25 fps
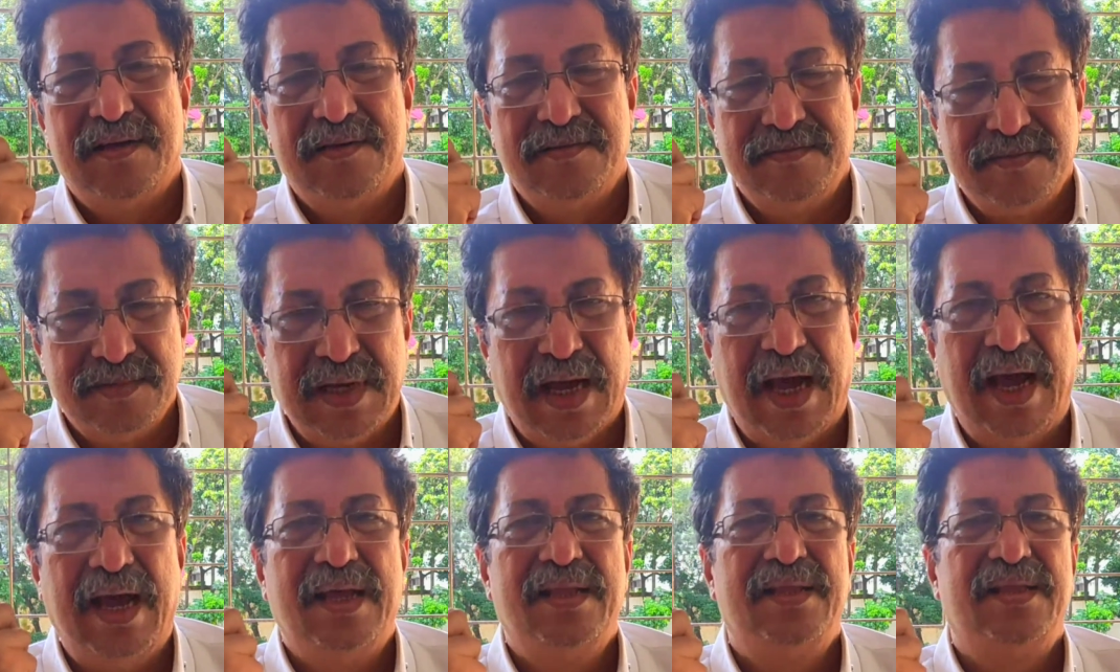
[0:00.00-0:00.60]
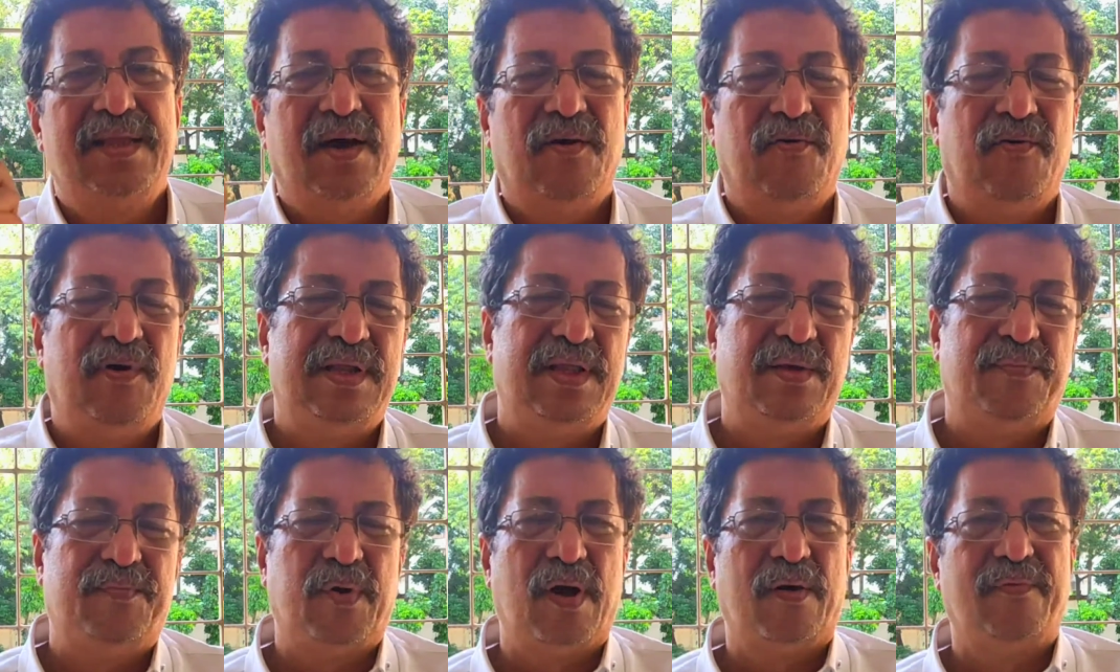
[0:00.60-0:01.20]
And
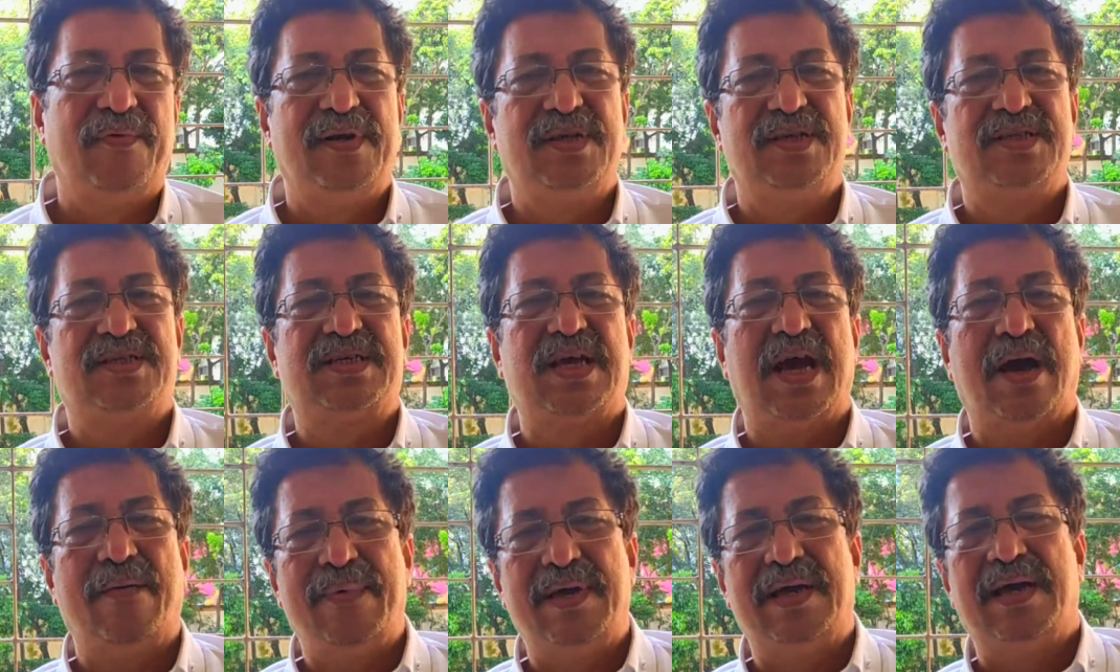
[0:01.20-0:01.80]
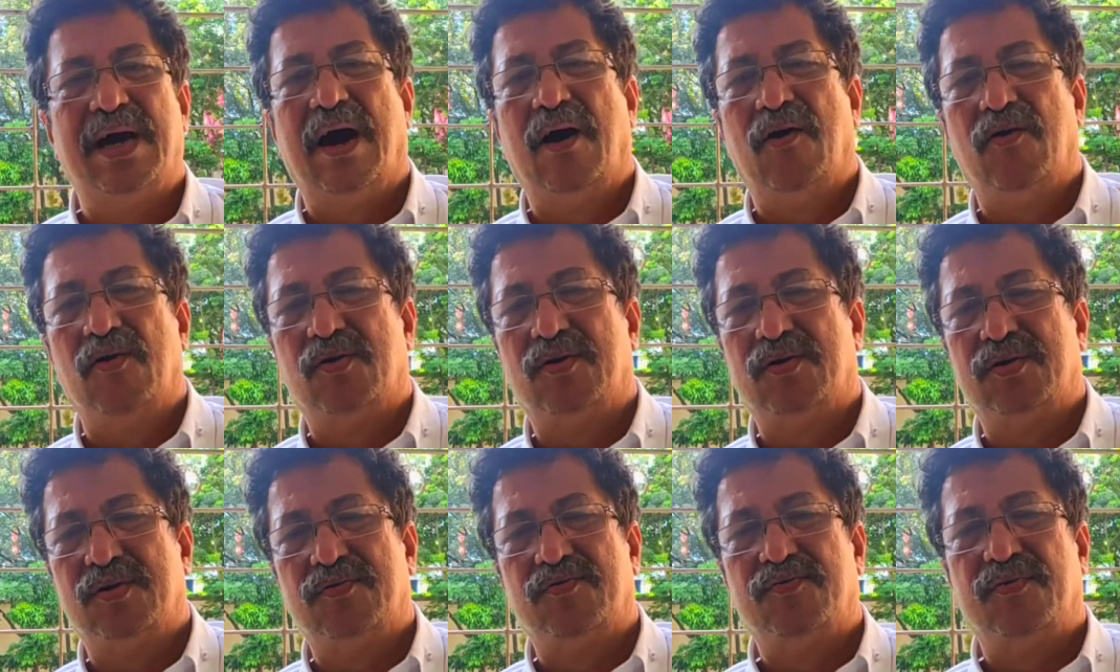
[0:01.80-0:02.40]
what the profit is coming
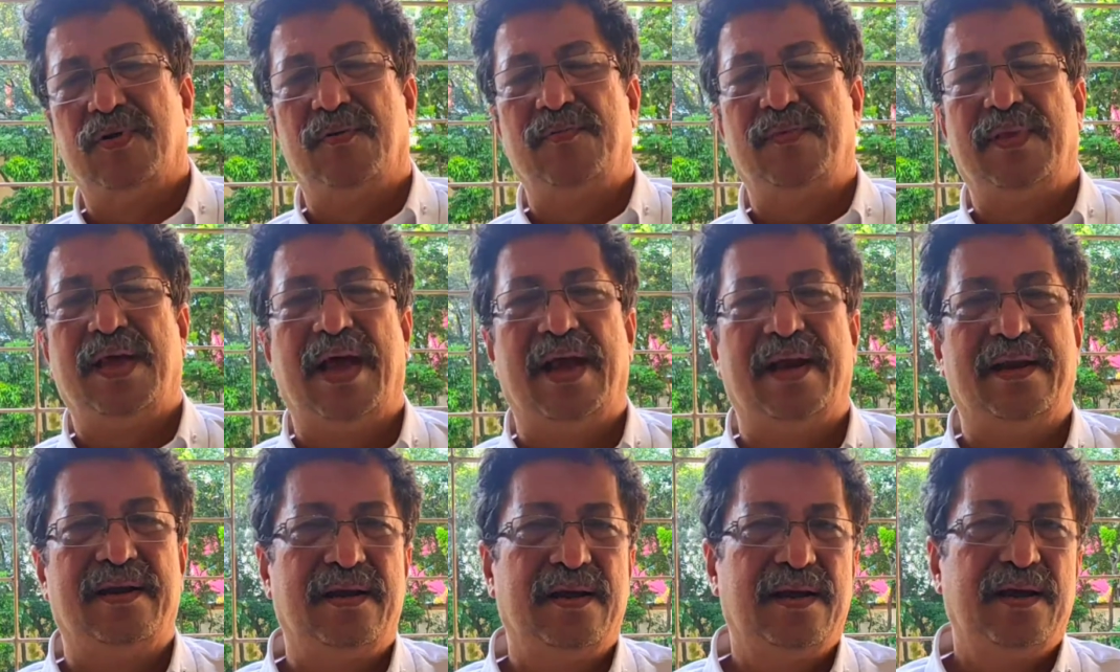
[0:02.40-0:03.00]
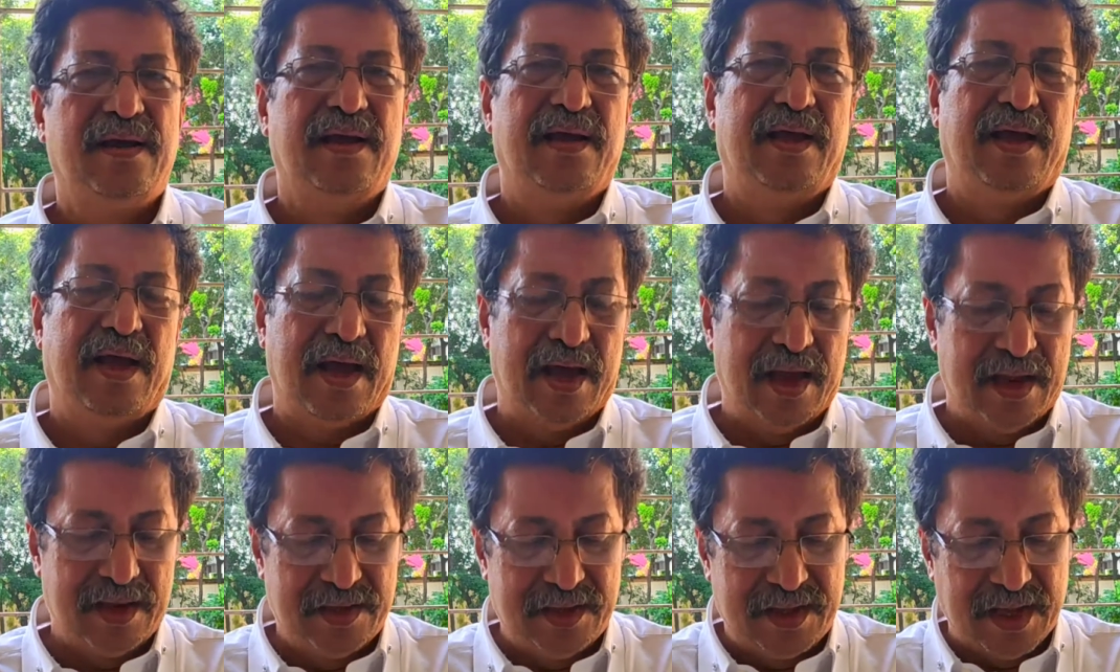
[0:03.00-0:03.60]
out from them,
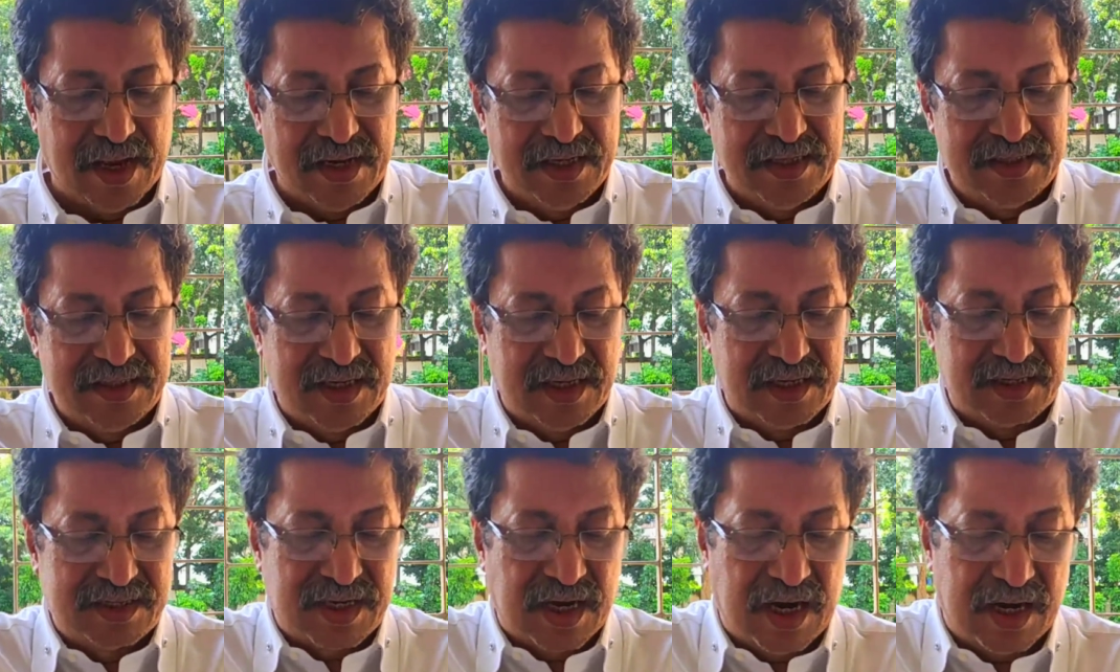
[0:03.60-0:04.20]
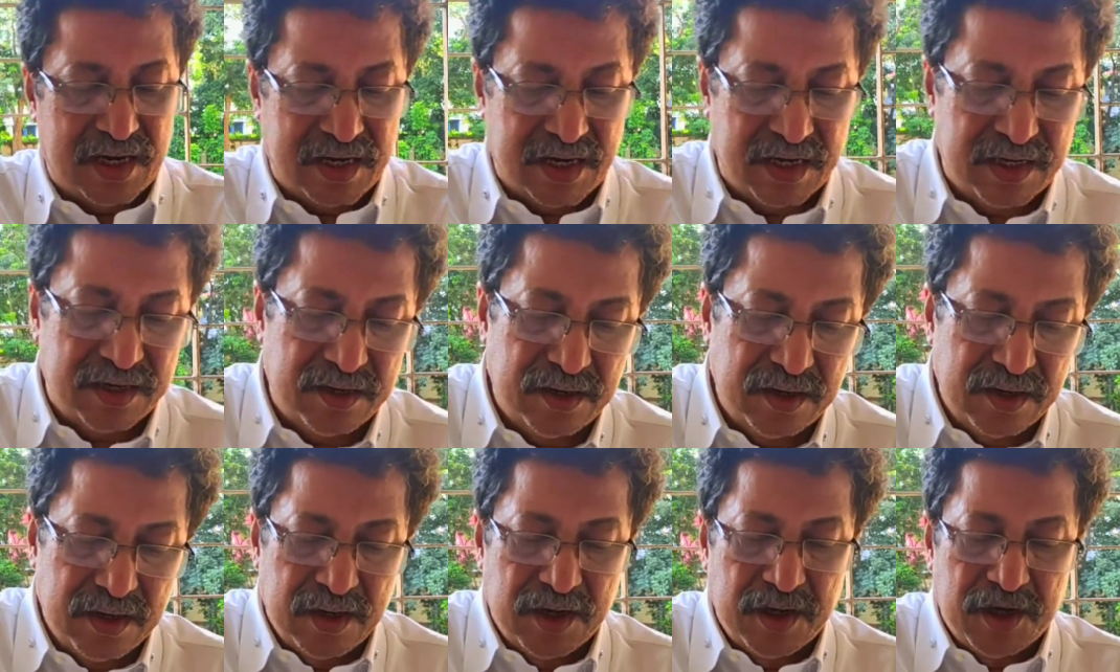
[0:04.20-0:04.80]
and there is a
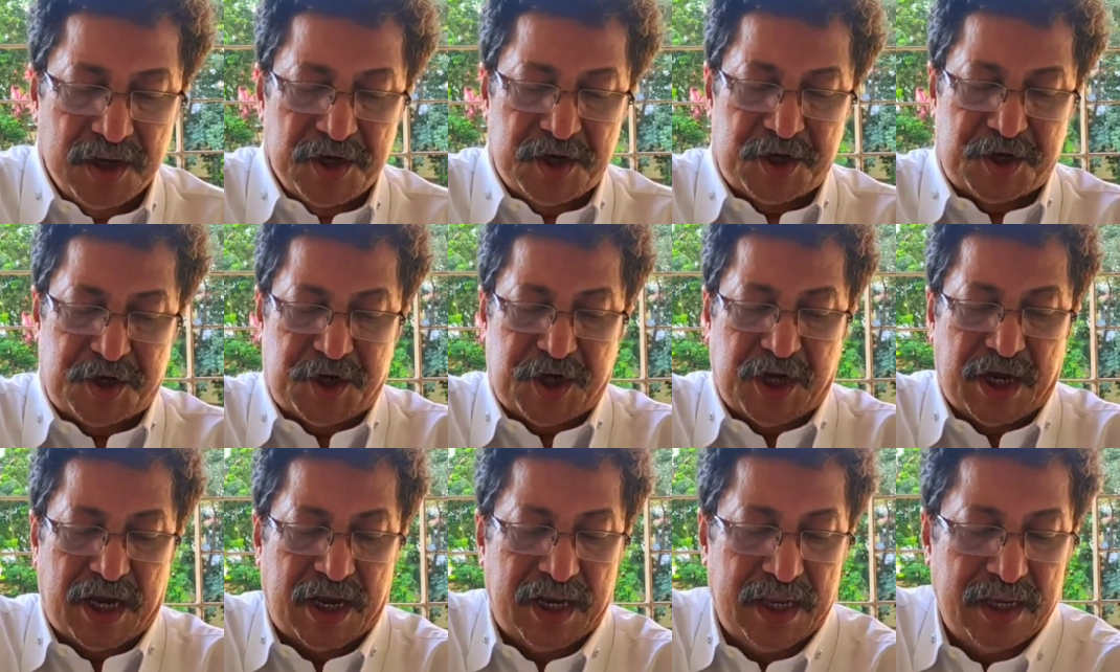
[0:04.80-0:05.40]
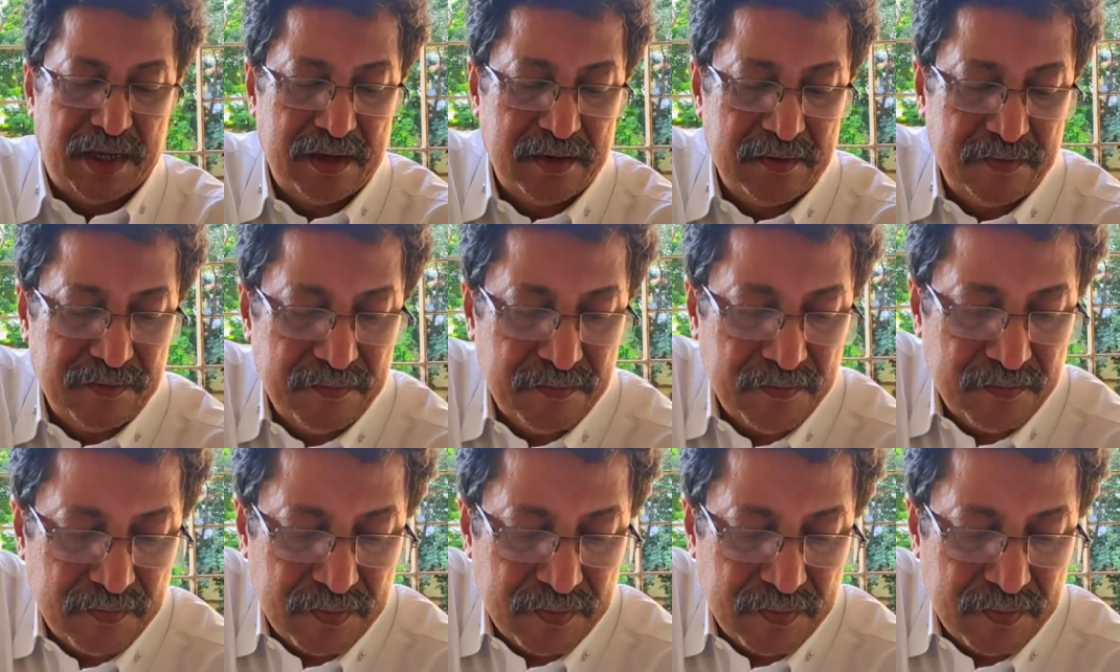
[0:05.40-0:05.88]
certain sharing